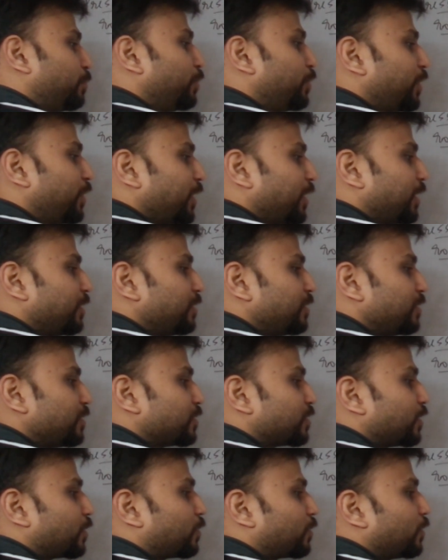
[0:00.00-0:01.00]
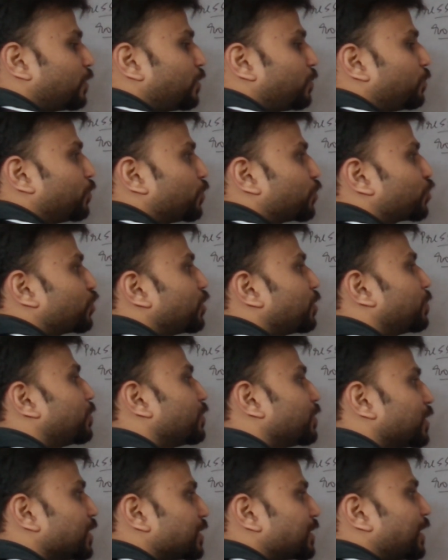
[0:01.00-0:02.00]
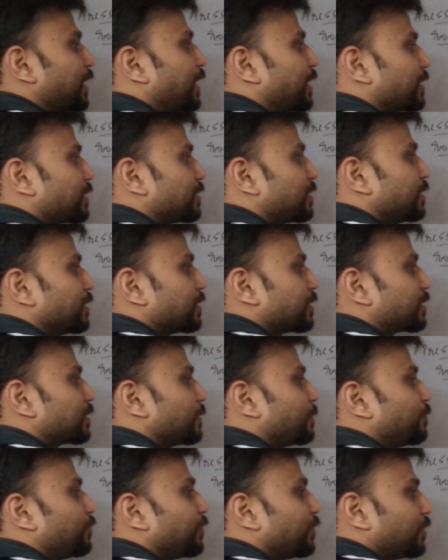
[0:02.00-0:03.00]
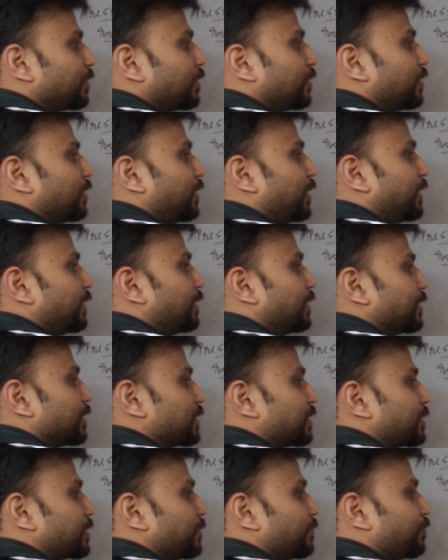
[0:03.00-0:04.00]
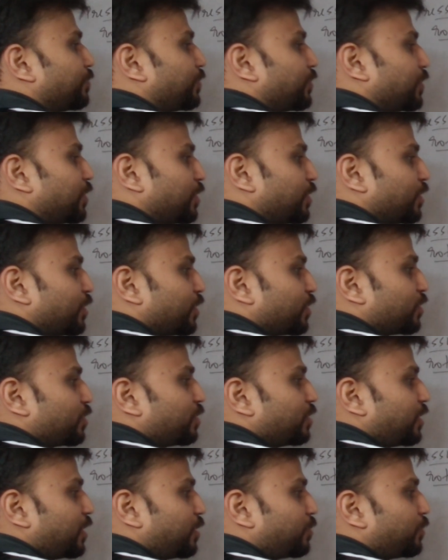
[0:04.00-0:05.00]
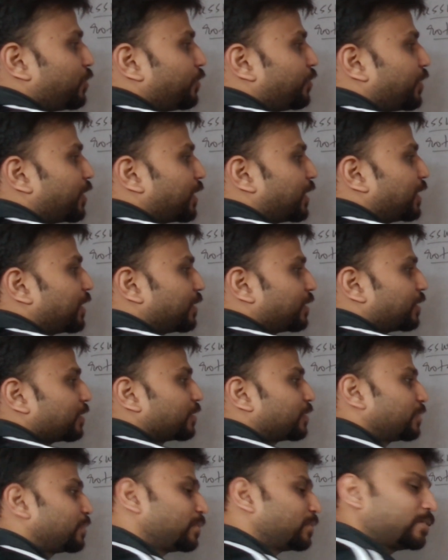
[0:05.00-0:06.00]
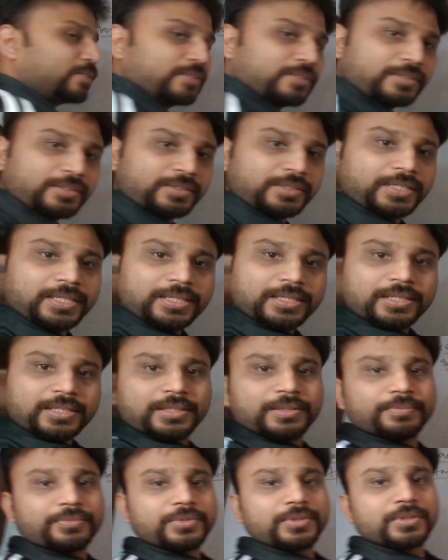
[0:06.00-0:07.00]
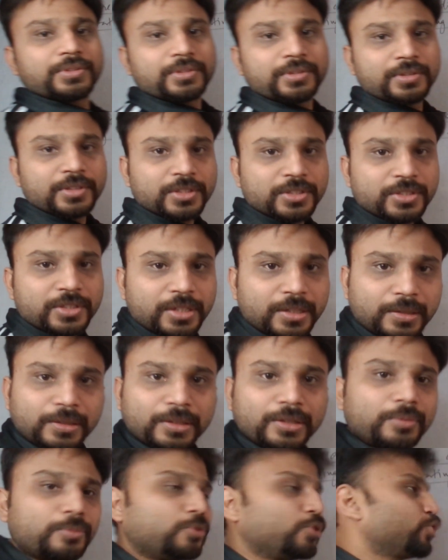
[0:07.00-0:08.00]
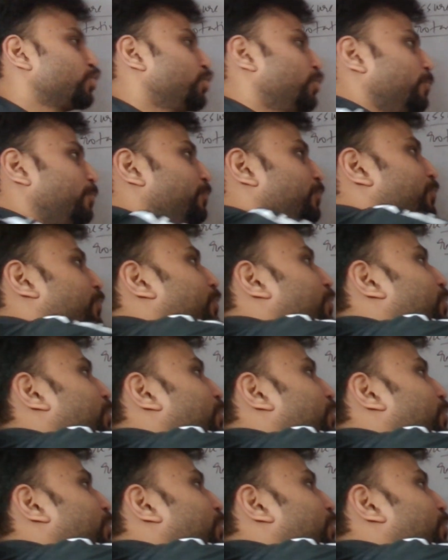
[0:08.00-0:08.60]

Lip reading: put in circular motion about this axis like this. So they are moving like in a circular motion.